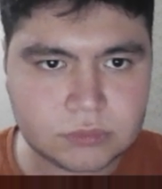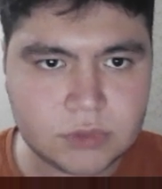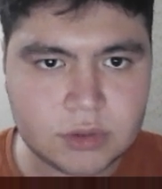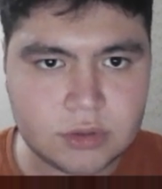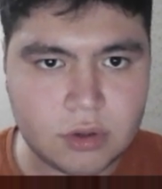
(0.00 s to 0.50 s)

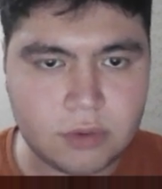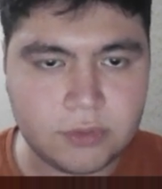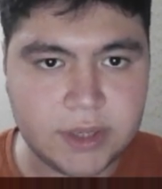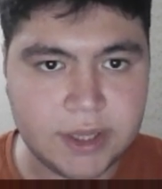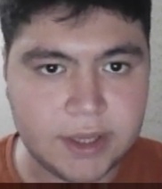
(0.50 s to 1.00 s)

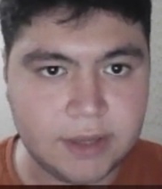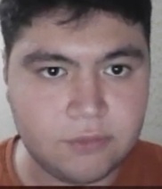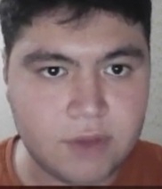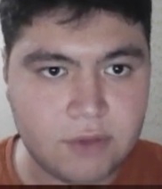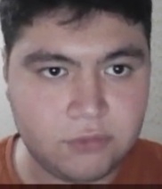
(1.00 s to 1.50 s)
So
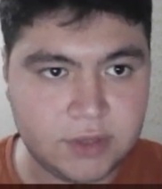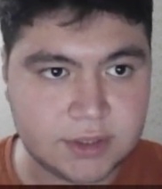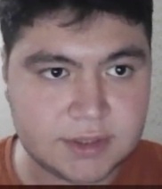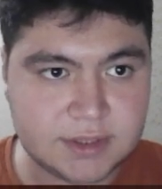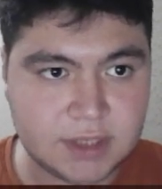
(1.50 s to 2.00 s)
when
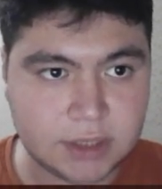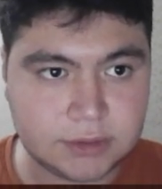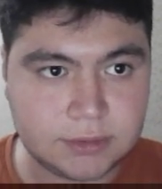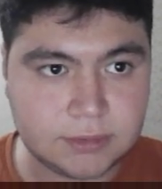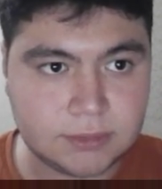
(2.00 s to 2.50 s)
we
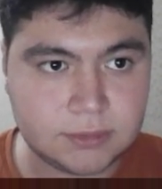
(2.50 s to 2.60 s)
start